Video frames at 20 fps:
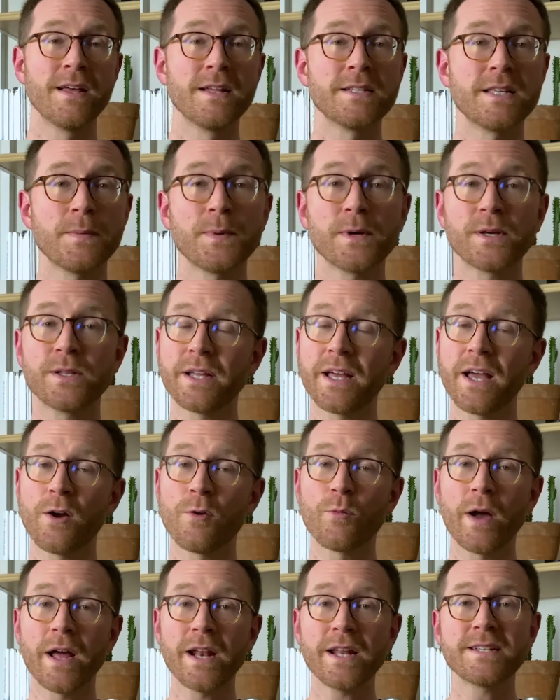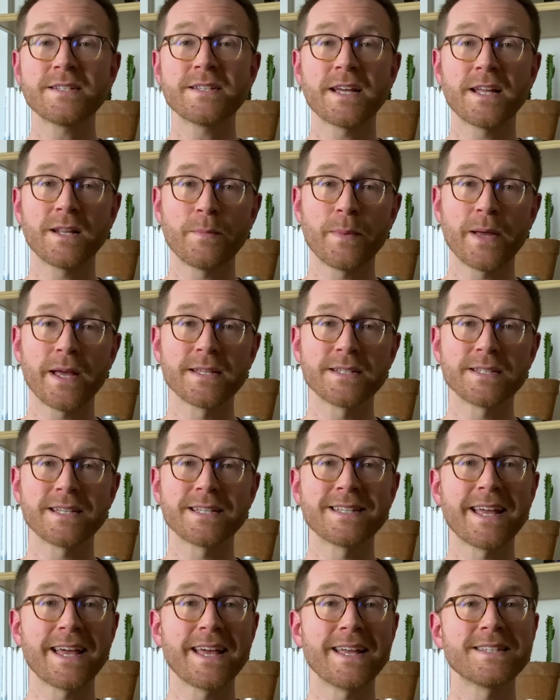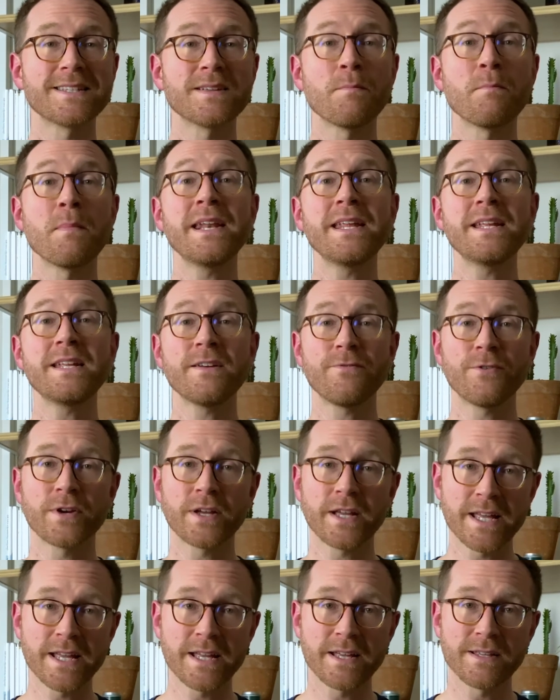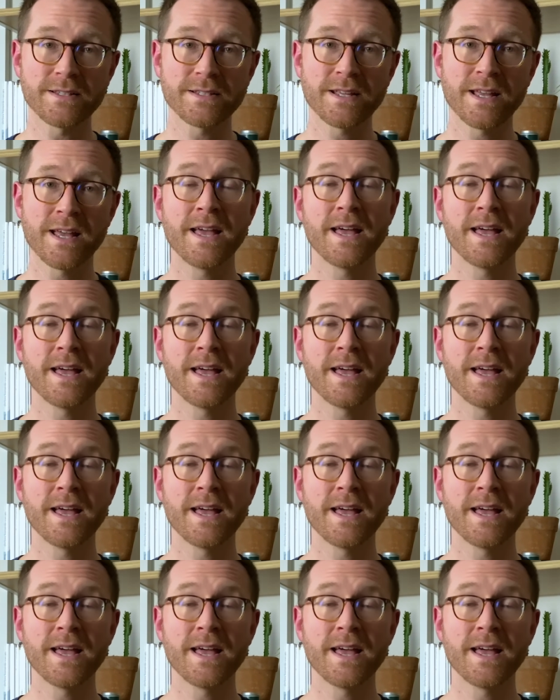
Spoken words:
Typically, a Redis database contains many different keys,